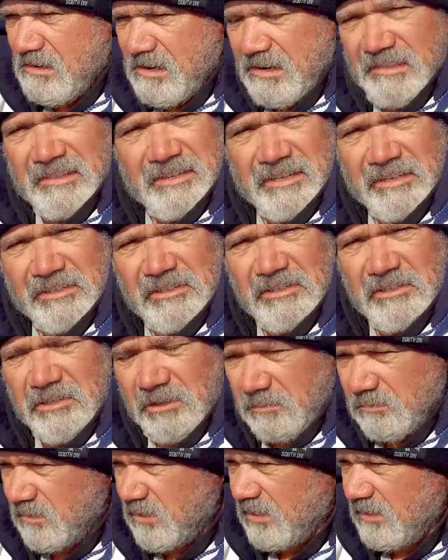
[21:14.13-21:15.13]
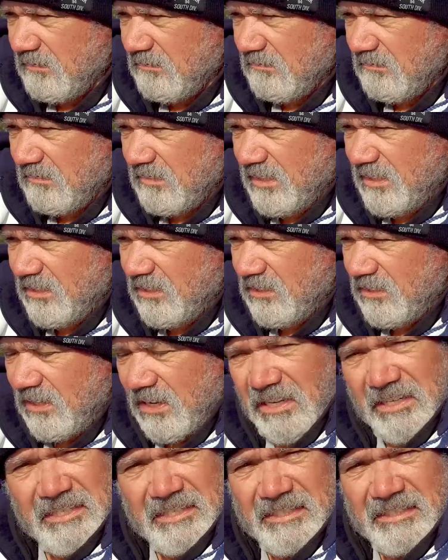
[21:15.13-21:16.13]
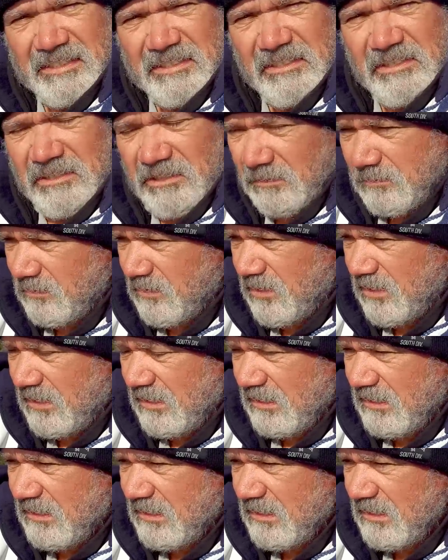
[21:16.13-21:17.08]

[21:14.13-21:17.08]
And then I stopped it, and it started, and I stopped it.